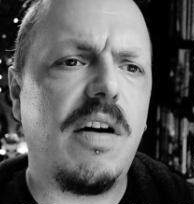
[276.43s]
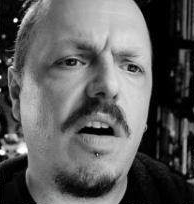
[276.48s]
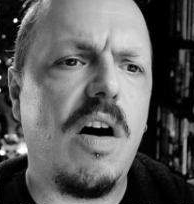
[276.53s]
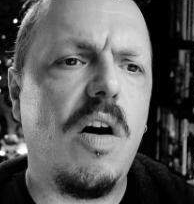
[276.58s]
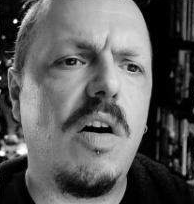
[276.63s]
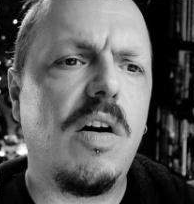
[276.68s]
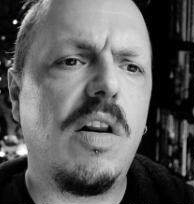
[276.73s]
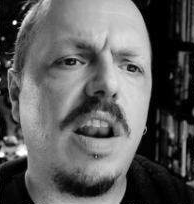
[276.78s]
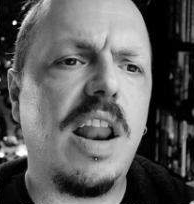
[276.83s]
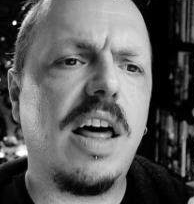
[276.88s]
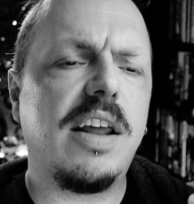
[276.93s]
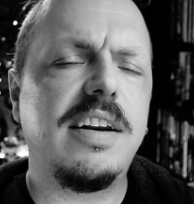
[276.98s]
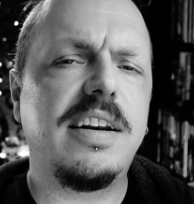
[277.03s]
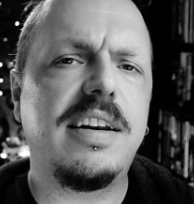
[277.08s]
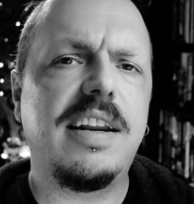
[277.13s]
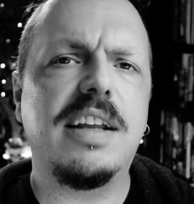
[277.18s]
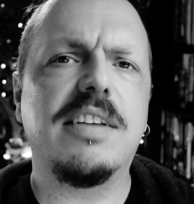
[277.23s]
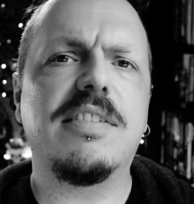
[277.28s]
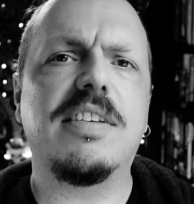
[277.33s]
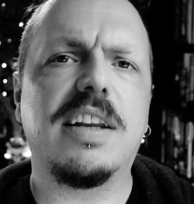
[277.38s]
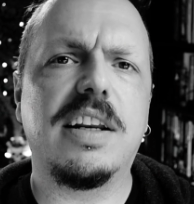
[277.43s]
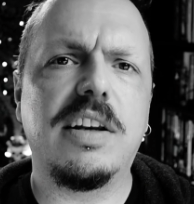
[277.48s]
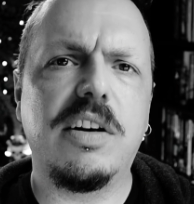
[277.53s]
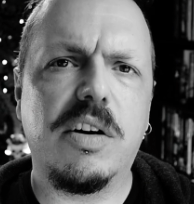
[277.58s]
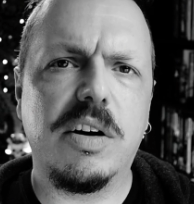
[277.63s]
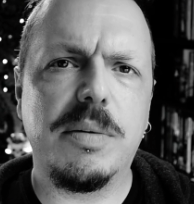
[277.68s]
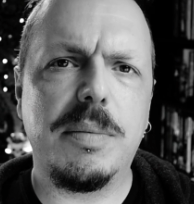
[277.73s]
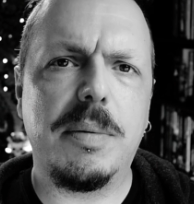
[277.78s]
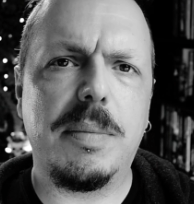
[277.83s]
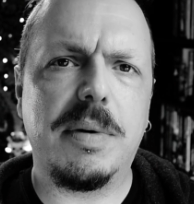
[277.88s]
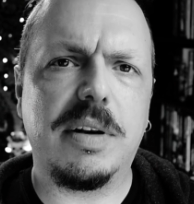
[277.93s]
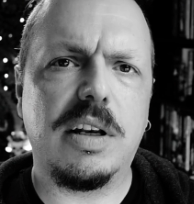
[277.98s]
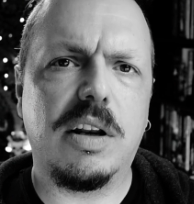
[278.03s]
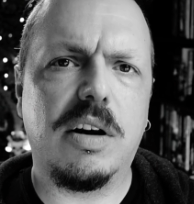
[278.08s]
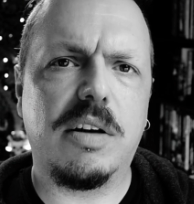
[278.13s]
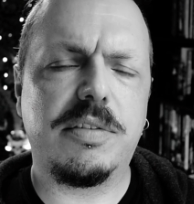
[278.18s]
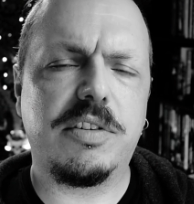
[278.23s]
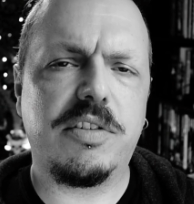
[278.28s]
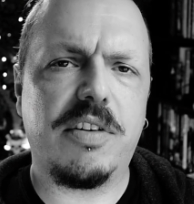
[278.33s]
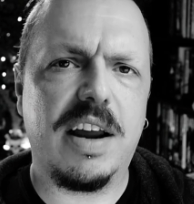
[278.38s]
lot of things that annoy me about
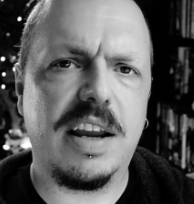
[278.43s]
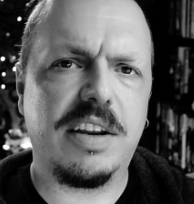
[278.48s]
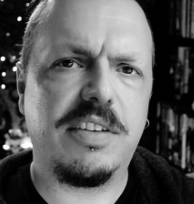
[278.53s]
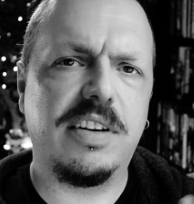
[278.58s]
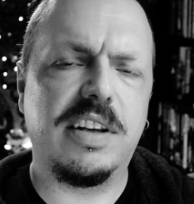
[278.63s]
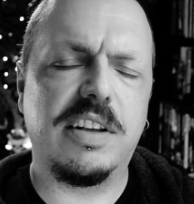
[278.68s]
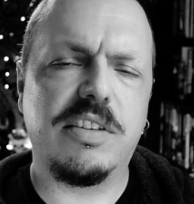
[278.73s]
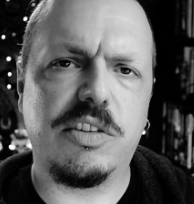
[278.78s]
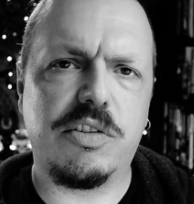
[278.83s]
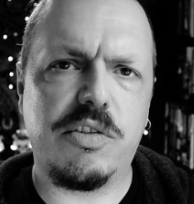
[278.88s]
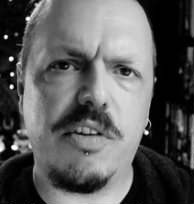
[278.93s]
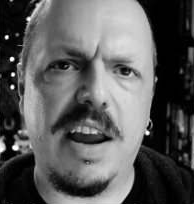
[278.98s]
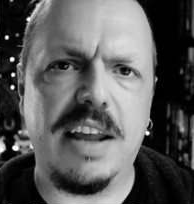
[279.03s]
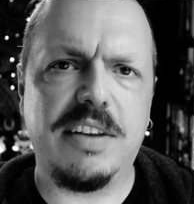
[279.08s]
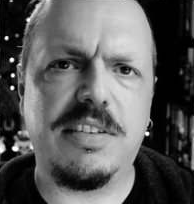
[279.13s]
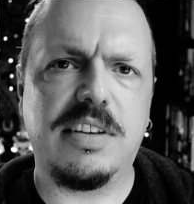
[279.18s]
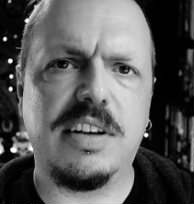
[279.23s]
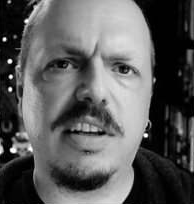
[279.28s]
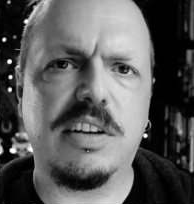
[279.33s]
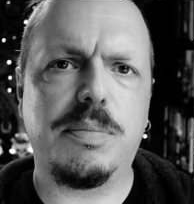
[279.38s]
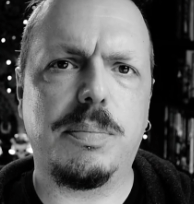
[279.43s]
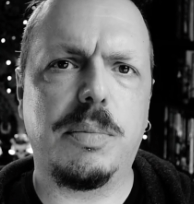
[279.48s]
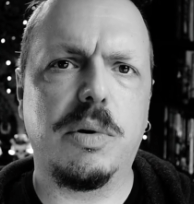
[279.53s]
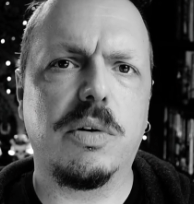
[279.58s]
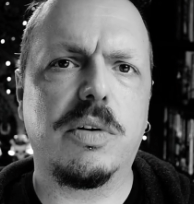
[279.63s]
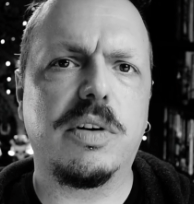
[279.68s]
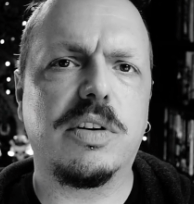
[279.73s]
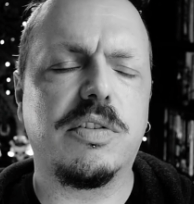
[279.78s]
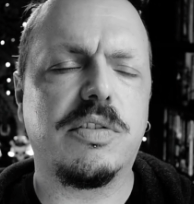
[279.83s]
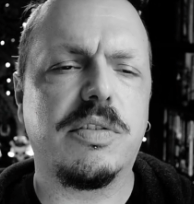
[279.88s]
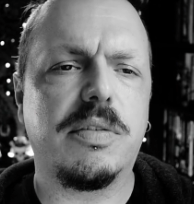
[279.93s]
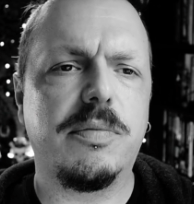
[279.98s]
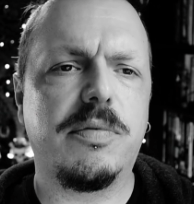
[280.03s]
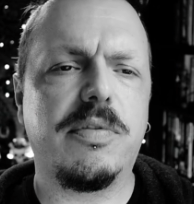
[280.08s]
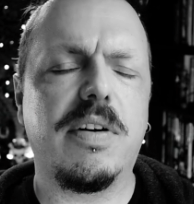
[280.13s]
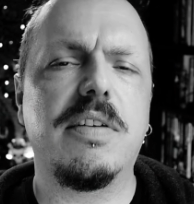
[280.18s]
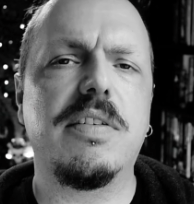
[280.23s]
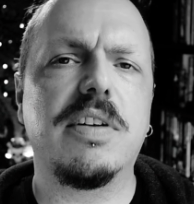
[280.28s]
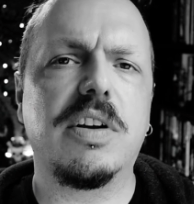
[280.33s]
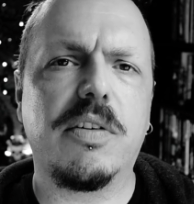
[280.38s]
law of attraction is addressed in this book. There's some
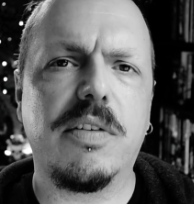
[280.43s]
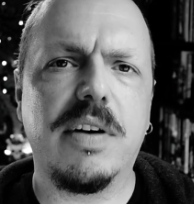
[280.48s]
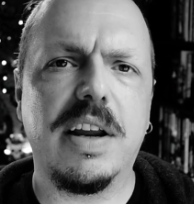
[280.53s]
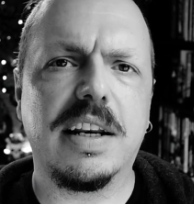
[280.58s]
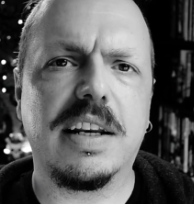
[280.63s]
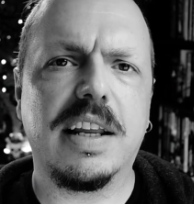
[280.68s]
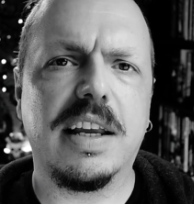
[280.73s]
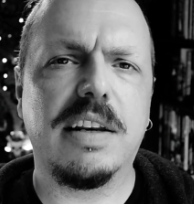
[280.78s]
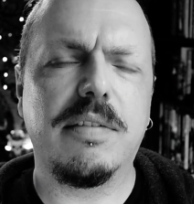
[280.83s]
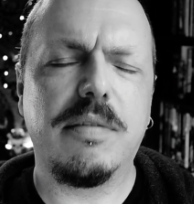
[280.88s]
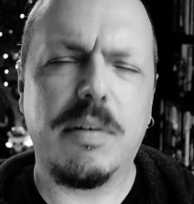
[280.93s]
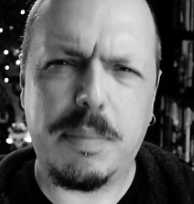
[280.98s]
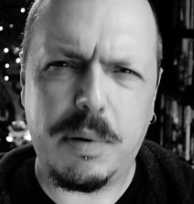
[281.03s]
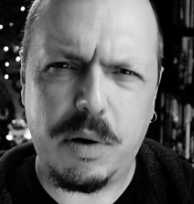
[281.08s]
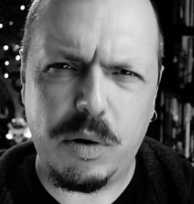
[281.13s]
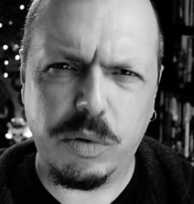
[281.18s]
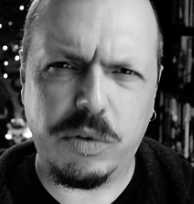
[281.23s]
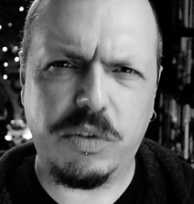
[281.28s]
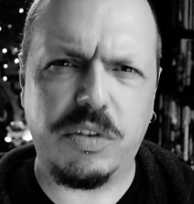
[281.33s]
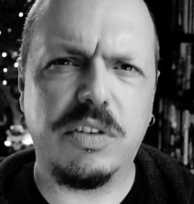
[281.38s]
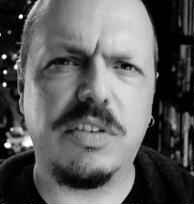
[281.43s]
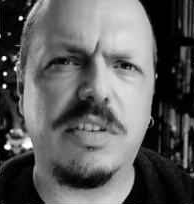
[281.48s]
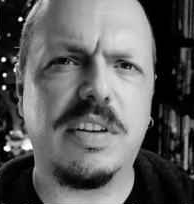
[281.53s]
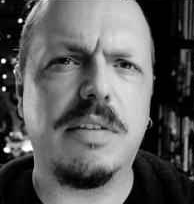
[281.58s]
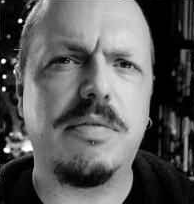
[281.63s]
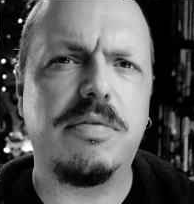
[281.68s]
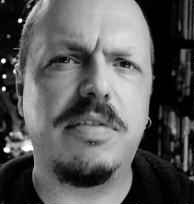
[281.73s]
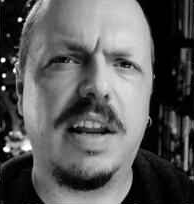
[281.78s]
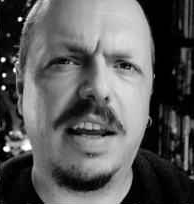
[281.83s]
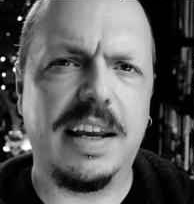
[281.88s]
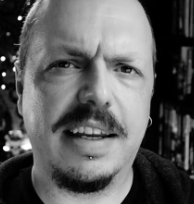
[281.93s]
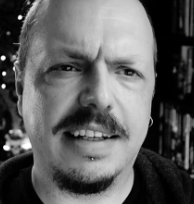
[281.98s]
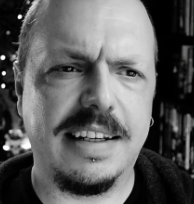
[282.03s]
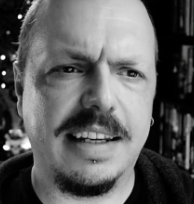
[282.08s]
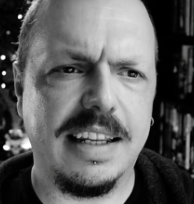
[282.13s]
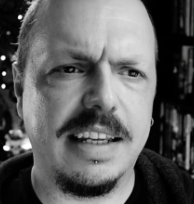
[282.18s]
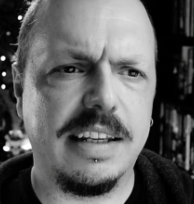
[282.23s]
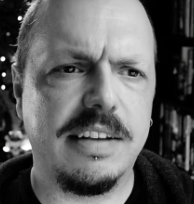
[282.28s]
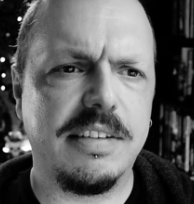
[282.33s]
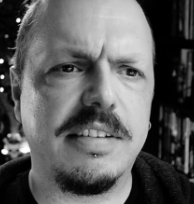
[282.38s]
very great kind of approaches, different
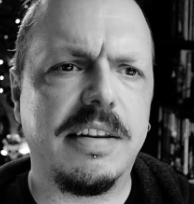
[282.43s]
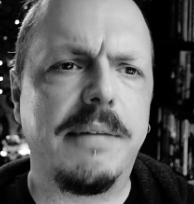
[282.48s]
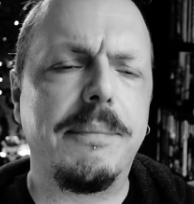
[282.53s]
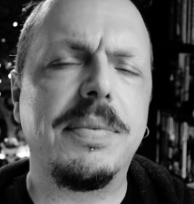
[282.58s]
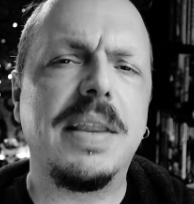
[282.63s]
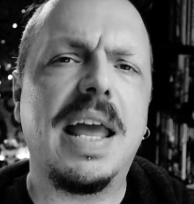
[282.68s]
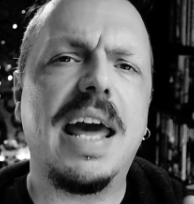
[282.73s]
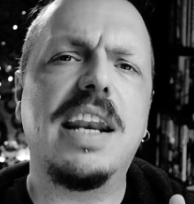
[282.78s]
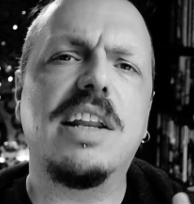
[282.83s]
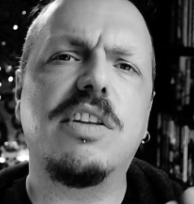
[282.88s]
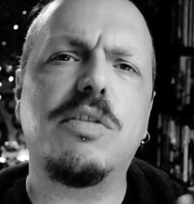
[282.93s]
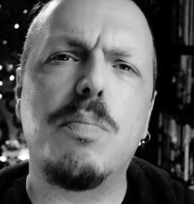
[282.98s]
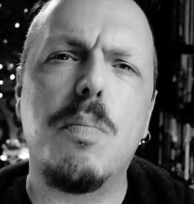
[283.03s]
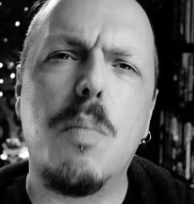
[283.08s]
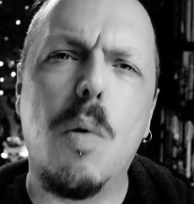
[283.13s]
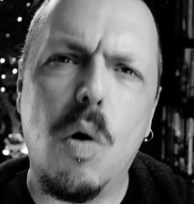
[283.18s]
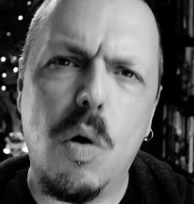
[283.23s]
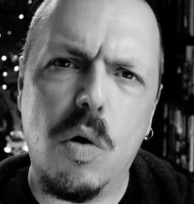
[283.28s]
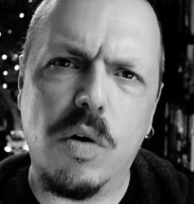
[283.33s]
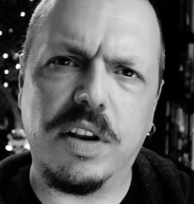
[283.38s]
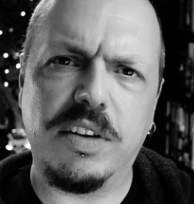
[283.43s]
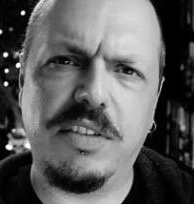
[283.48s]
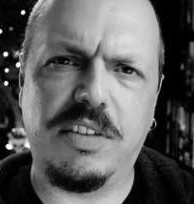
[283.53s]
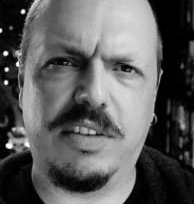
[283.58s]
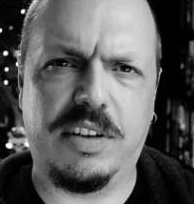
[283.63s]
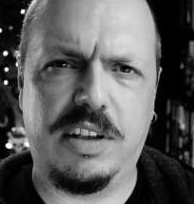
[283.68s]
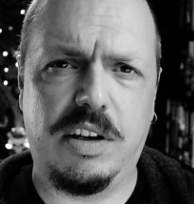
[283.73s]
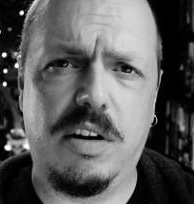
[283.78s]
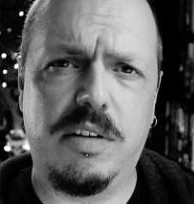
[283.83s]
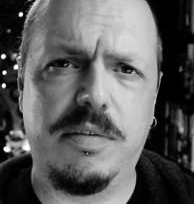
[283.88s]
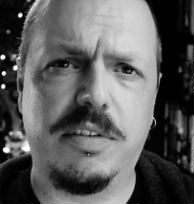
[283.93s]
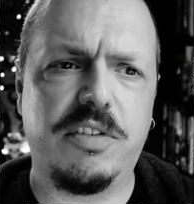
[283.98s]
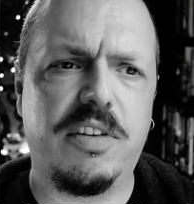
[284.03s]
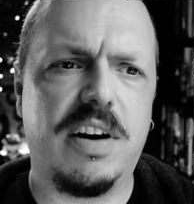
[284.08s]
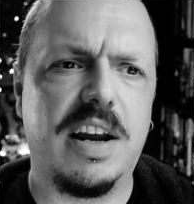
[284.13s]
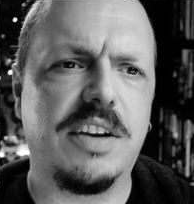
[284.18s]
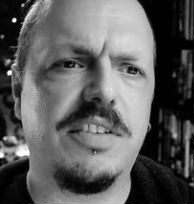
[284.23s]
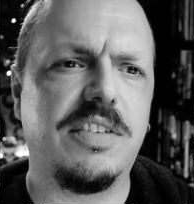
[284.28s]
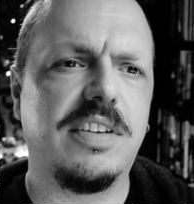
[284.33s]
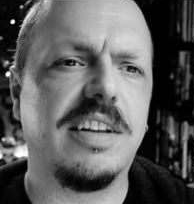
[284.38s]
ideas, and it's more than just law of
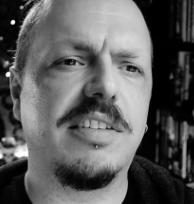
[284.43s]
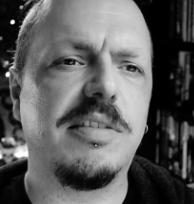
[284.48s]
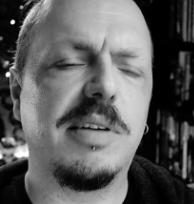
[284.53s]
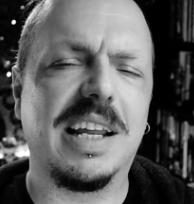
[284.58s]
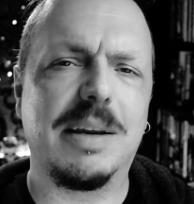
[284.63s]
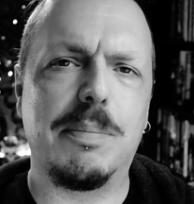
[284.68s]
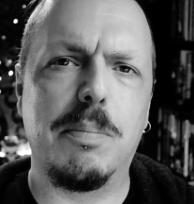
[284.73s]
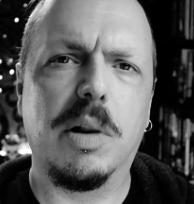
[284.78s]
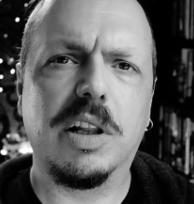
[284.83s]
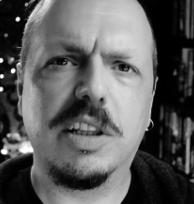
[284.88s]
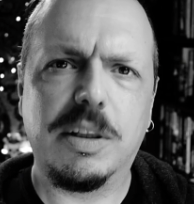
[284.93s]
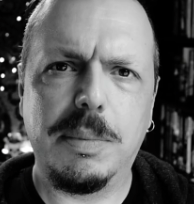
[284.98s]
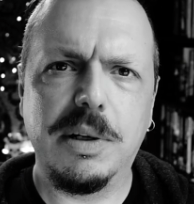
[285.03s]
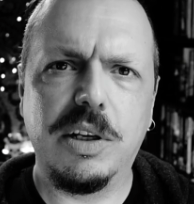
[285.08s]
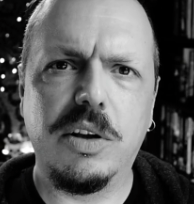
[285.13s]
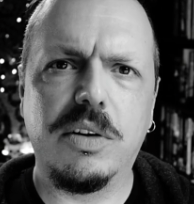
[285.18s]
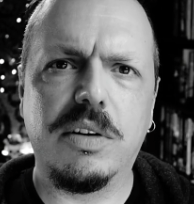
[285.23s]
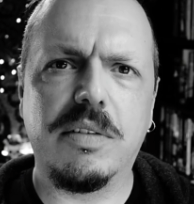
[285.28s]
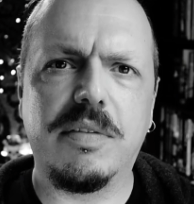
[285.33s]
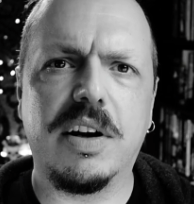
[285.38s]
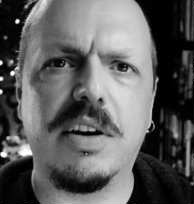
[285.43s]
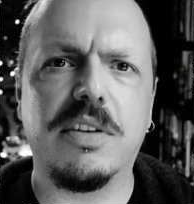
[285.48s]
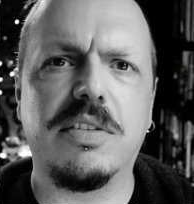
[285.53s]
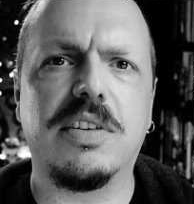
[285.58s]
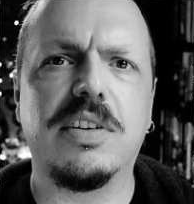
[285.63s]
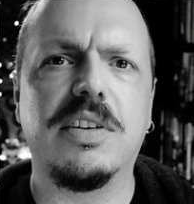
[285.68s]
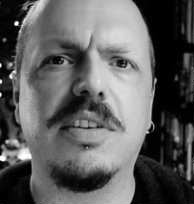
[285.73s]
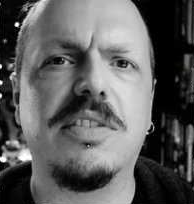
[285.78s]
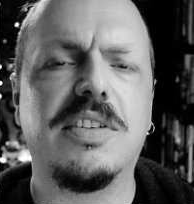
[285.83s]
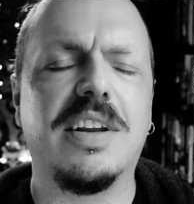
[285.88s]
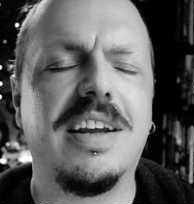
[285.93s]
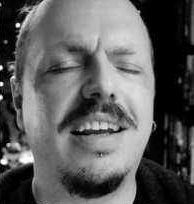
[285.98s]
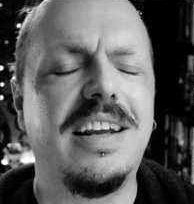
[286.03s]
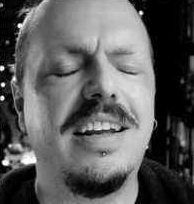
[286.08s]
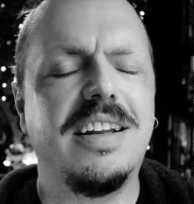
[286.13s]
attraction. It's like multiple universes.